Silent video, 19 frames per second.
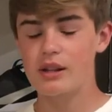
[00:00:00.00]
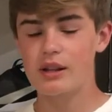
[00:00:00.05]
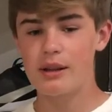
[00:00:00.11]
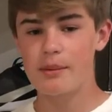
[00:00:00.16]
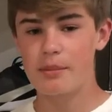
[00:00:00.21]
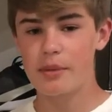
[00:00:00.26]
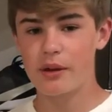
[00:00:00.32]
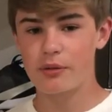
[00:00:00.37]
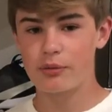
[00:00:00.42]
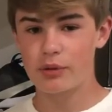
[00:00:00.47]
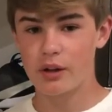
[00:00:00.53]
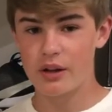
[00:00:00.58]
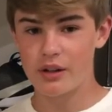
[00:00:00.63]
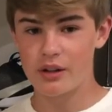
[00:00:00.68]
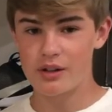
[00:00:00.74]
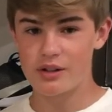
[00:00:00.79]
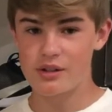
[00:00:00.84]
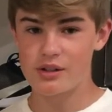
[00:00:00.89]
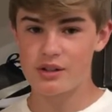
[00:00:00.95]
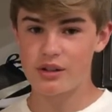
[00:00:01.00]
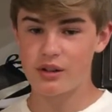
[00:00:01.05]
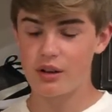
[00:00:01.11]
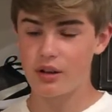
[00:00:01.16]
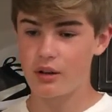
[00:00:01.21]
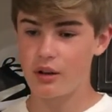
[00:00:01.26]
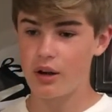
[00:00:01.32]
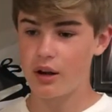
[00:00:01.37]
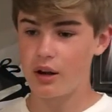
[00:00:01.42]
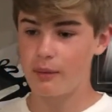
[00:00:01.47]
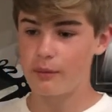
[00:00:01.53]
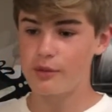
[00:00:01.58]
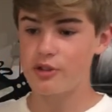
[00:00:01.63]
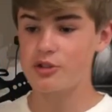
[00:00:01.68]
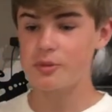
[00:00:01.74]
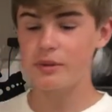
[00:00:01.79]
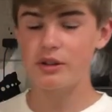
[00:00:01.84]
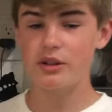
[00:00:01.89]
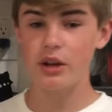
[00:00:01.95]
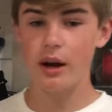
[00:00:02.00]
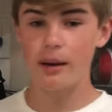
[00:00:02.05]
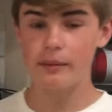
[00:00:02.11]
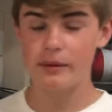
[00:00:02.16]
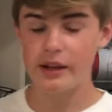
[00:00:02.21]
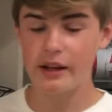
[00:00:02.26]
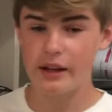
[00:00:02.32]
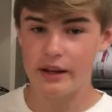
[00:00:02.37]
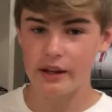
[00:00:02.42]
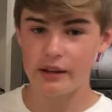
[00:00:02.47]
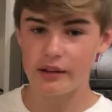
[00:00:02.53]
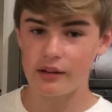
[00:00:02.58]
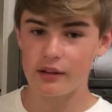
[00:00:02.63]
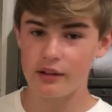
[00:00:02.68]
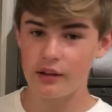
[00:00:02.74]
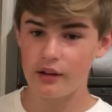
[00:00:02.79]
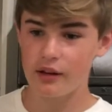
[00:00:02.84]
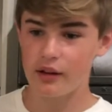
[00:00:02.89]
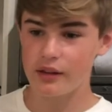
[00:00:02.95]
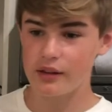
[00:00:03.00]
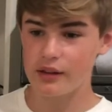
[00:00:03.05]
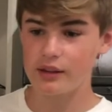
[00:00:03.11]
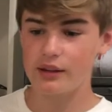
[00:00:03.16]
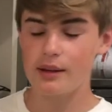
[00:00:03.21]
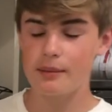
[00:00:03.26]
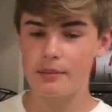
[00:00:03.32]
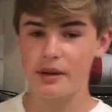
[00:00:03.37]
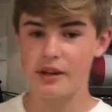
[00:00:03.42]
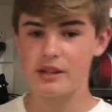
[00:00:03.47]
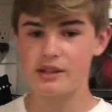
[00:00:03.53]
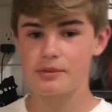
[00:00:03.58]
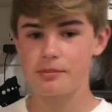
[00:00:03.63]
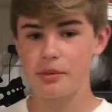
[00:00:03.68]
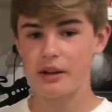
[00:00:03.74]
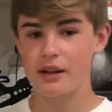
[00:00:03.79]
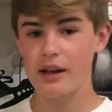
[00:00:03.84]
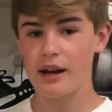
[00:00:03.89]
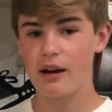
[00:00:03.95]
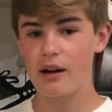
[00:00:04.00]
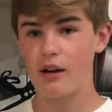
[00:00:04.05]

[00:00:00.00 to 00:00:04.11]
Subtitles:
Olympic runners used to be dominating the Olympics, but in